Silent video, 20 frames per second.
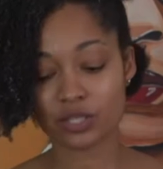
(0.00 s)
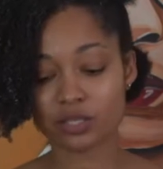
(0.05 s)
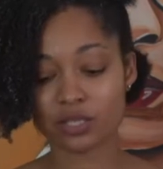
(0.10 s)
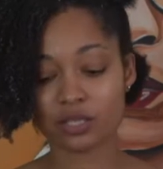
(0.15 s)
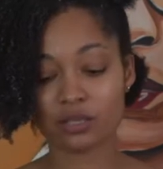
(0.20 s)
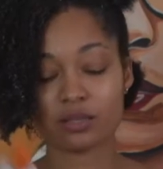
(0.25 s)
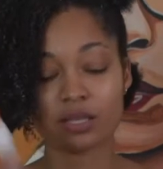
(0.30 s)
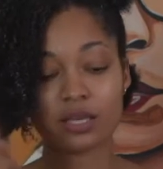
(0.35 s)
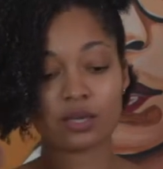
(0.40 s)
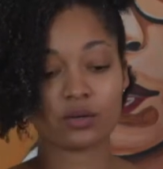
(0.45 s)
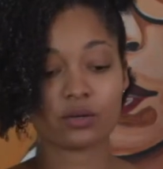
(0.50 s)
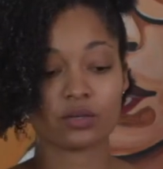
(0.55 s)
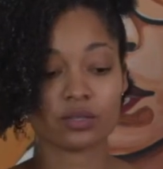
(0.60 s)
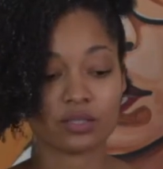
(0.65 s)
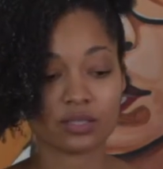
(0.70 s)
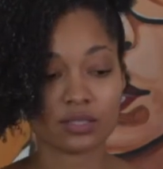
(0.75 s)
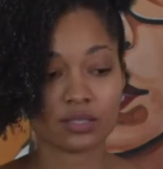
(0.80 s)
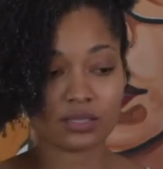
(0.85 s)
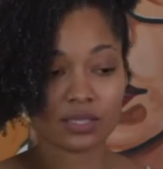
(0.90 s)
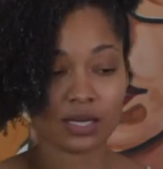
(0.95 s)
that they could
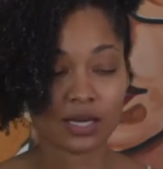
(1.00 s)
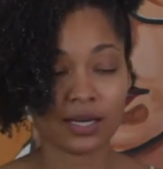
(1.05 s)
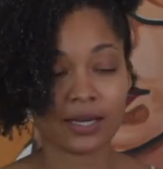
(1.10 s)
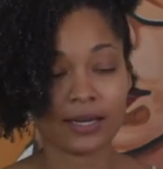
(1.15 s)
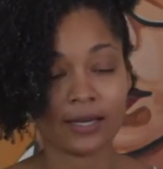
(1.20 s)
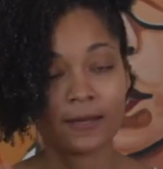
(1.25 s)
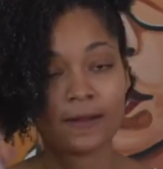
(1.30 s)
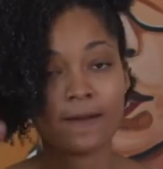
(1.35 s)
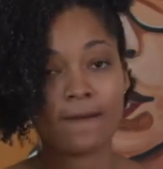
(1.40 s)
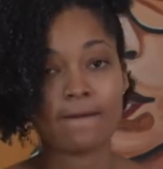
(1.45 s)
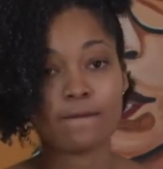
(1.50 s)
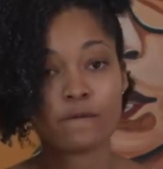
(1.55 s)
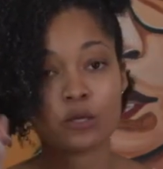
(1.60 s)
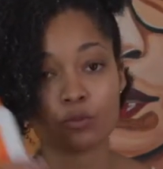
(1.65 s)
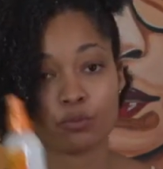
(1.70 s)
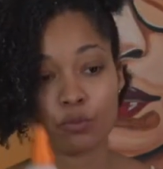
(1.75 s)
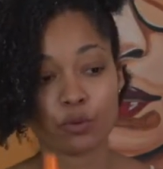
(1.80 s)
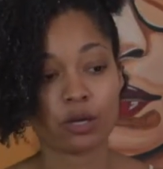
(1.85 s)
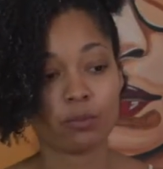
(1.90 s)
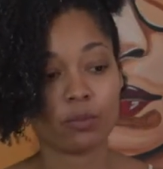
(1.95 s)
design
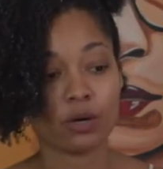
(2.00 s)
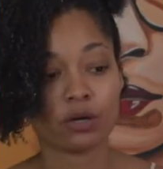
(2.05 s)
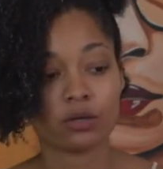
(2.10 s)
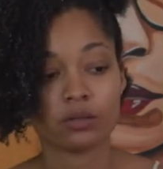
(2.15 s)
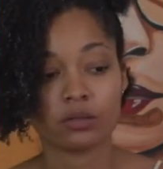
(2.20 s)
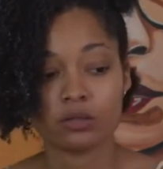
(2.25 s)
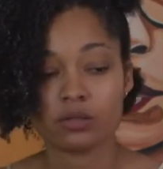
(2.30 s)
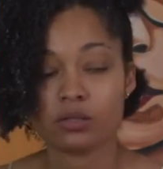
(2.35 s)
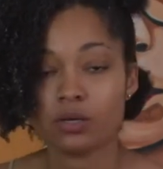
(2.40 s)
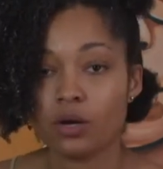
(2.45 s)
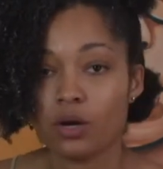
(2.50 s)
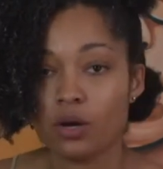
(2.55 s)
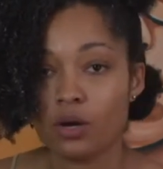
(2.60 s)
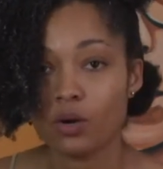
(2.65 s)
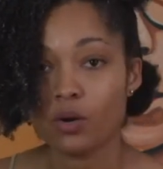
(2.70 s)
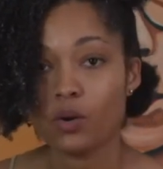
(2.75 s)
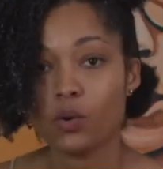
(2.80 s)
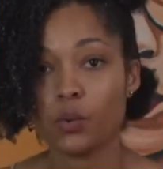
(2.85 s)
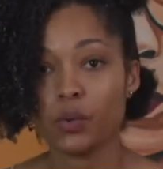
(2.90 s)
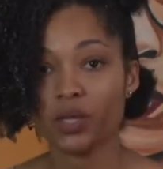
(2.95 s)
spray bottles
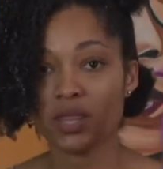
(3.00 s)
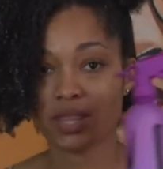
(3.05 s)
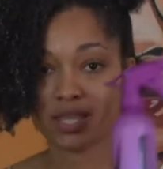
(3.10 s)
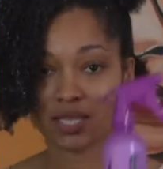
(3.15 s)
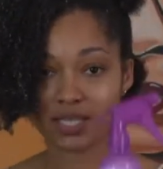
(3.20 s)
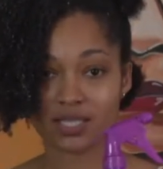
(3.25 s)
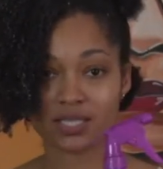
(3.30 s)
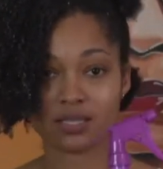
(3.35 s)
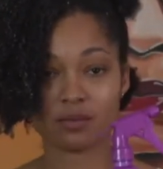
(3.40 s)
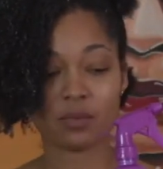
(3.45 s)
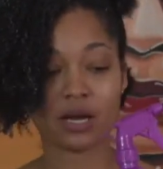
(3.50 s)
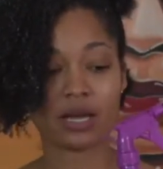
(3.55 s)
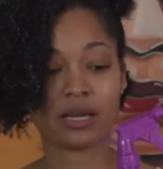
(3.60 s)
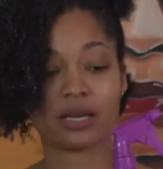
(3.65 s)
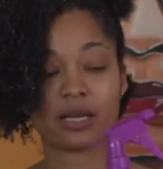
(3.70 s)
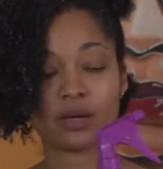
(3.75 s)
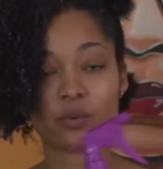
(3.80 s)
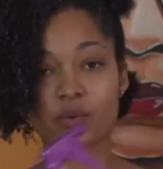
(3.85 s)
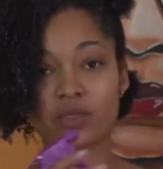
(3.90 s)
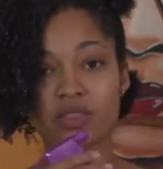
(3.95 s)
with this in mind,
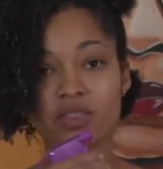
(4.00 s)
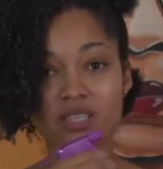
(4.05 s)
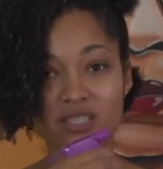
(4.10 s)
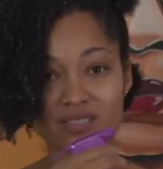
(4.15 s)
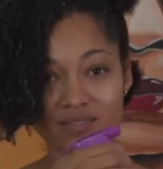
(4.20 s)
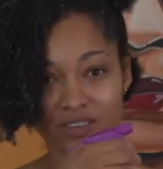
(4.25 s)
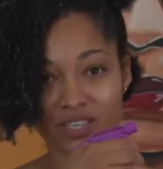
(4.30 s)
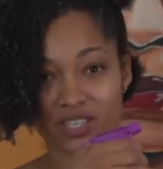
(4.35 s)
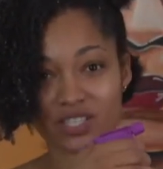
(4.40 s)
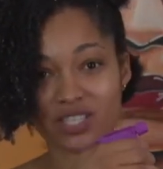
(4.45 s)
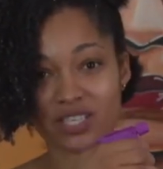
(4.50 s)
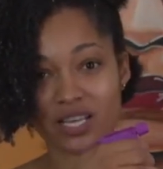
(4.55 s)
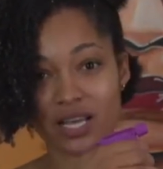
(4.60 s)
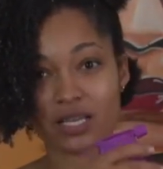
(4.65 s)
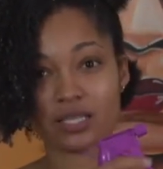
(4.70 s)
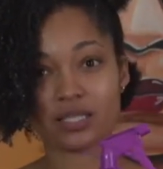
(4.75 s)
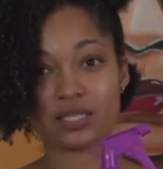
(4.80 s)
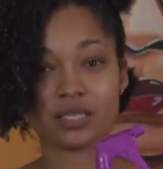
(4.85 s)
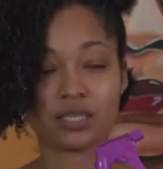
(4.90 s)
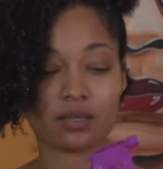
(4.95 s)
like with this
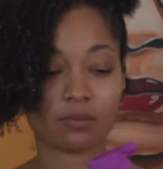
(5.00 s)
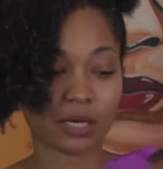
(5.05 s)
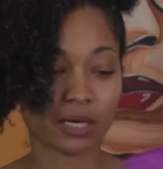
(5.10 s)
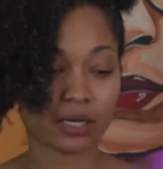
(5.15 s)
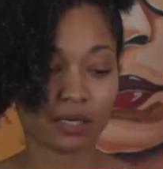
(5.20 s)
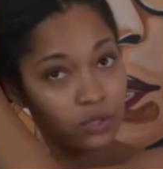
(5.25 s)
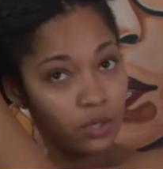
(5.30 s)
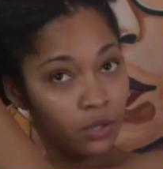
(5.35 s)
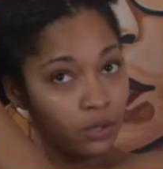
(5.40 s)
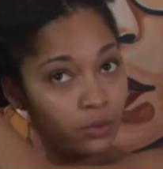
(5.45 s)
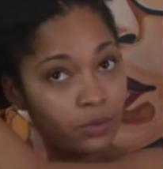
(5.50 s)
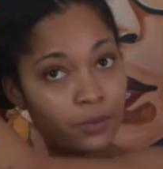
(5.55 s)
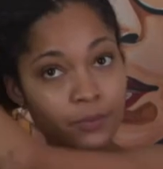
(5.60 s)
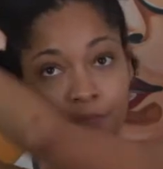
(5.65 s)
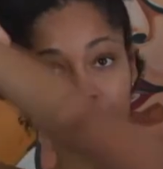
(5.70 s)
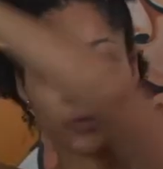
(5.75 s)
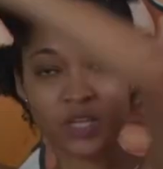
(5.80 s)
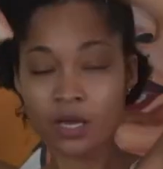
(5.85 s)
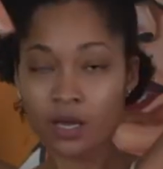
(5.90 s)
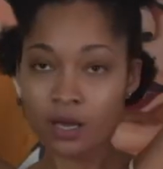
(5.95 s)
functionality in mind. So
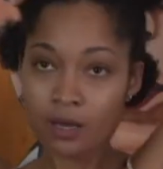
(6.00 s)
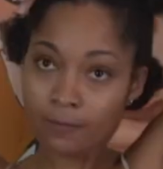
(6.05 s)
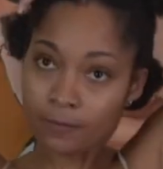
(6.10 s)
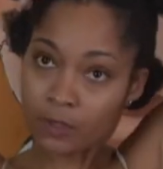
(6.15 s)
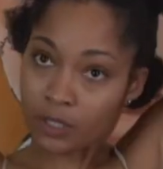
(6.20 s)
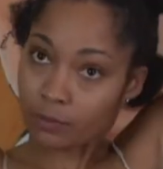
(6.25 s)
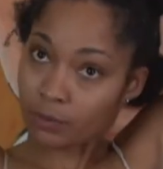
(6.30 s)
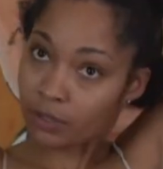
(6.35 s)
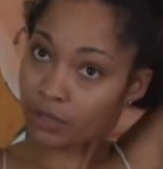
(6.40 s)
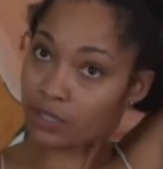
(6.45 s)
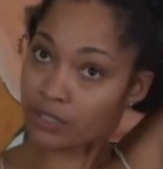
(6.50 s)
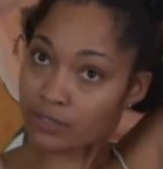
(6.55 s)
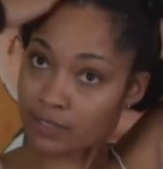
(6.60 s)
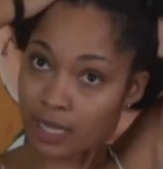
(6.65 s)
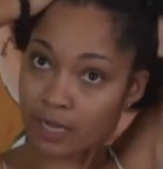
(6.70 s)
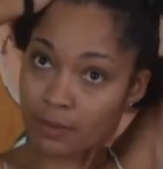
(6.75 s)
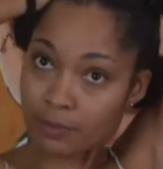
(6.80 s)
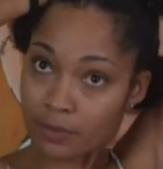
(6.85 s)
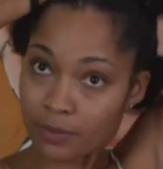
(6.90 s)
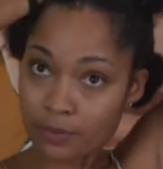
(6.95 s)
I'm gonna put this
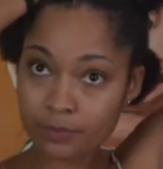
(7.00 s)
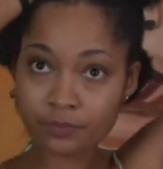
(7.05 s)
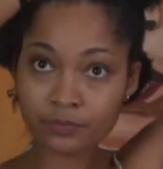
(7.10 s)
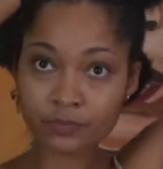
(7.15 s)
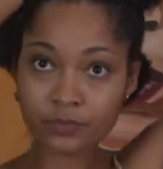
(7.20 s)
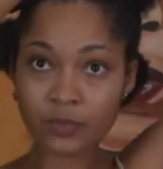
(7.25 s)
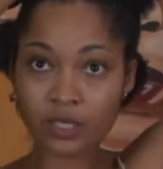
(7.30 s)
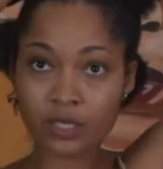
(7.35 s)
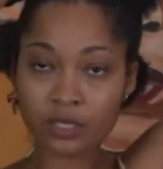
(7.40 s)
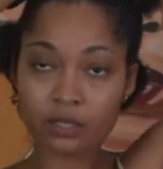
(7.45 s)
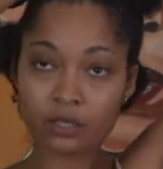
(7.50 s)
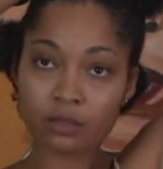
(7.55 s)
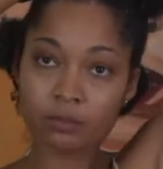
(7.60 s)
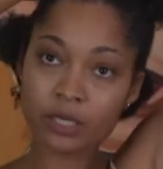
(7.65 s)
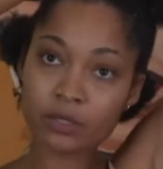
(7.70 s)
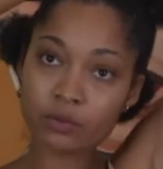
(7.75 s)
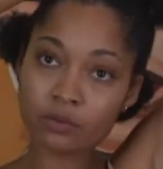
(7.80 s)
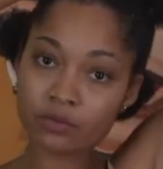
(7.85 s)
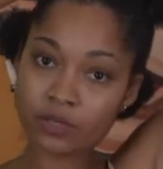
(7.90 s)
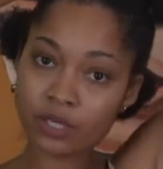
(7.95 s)
up in a little
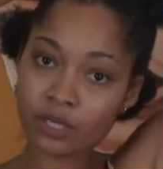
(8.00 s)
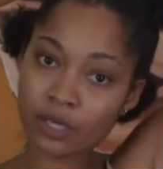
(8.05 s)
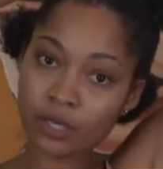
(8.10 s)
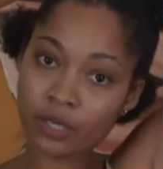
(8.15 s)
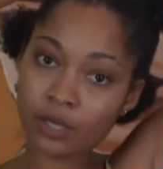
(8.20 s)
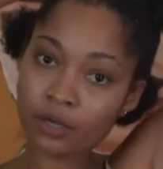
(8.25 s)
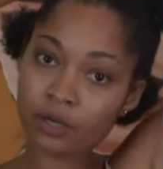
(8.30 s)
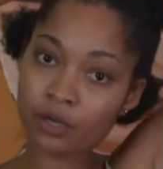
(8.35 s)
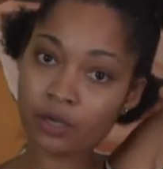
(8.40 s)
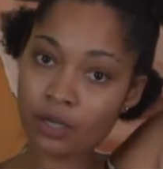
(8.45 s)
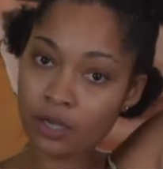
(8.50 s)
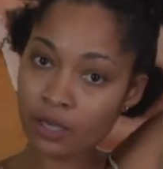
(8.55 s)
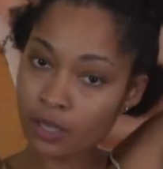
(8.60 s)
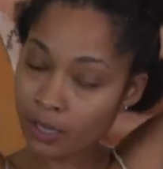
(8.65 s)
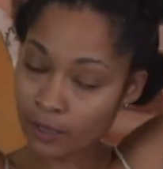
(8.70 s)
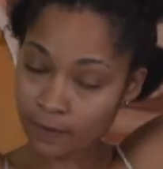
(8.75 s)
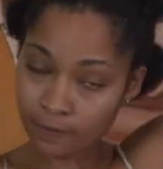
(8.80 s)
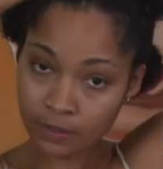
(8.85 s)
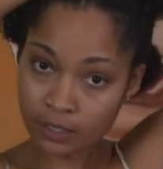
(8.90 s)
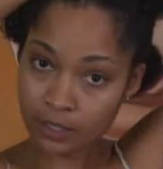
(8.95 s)
bun over here,
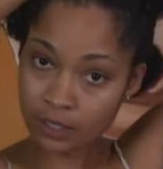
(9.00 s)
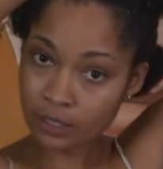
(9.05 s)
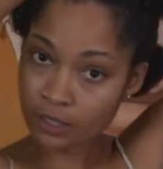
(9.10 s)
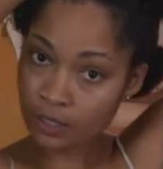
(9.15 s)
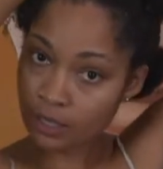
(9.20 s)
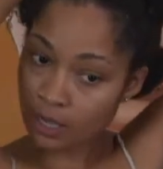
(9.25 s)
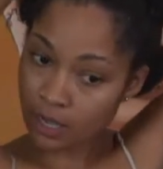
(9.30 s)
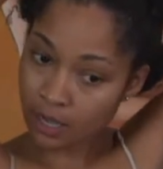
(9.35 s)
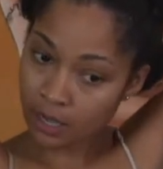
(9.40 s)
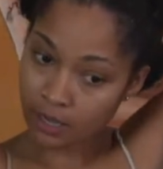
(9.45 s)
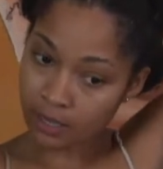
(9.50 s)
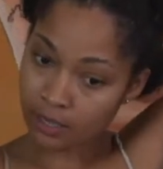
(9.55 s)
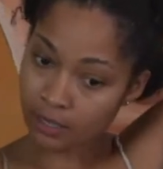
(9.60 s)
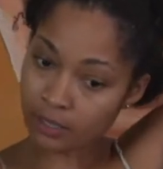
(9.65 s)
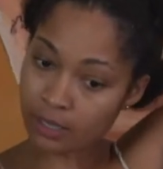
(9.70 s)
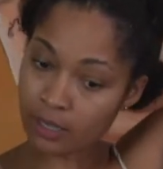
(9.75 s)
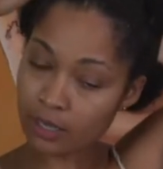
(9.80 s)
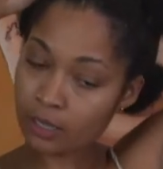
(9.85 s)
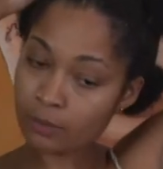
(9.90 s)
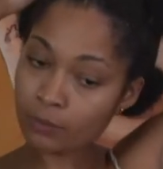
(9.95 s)
and then I
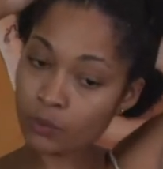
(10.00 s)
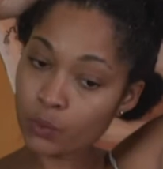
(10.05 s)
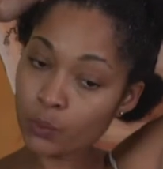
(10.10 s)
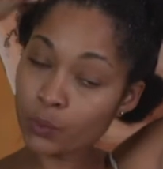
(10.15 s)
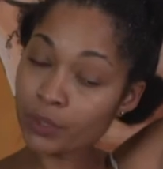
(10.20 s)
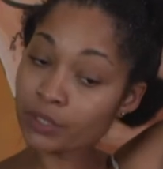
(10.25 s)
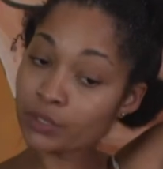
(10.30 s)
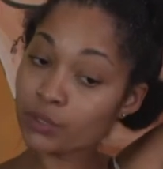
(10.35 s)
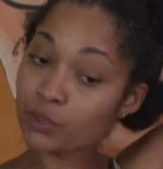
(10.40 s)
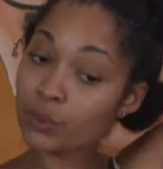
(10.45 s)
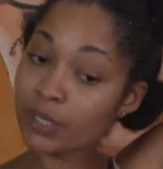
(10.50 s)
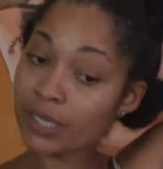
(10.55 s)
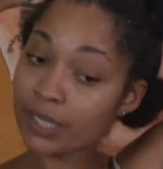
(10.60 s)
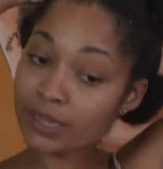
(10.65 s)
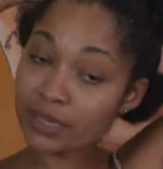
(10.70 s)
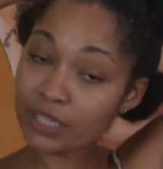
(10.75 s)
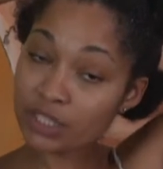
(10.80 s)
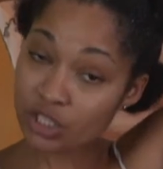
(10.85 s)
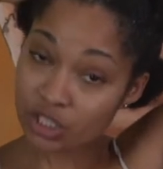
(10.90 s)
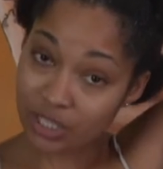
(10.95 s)
am going to
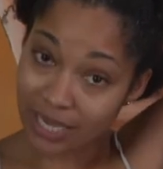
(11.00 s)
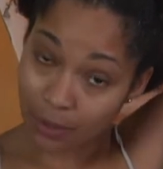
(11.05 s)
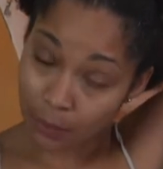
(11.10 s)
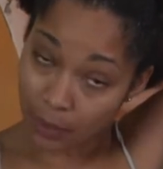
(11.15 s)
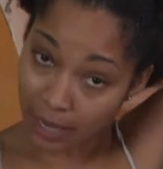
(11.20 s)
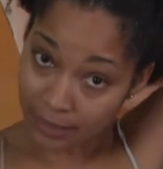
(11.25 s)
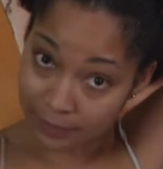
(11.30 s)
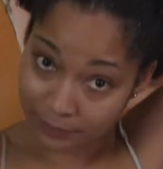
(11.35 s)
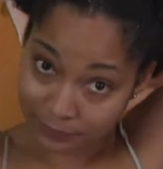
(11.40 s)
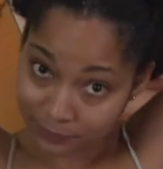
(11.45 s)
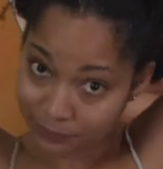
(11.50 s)
hit the shower.